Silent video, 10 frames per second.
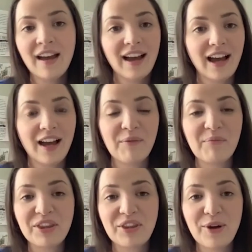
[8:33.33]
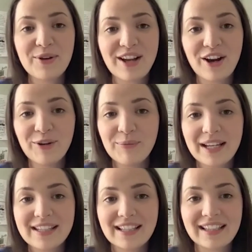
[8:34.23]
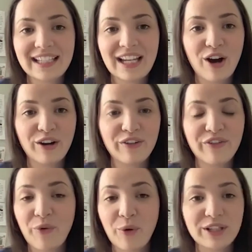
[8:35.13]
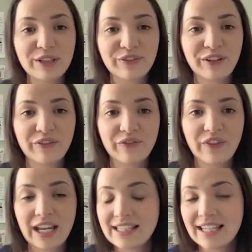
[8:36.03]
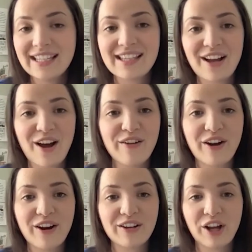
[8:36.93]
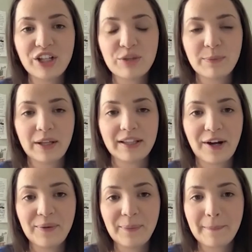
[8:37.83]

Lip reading: But those are basically our 4 different phases of our launch build out.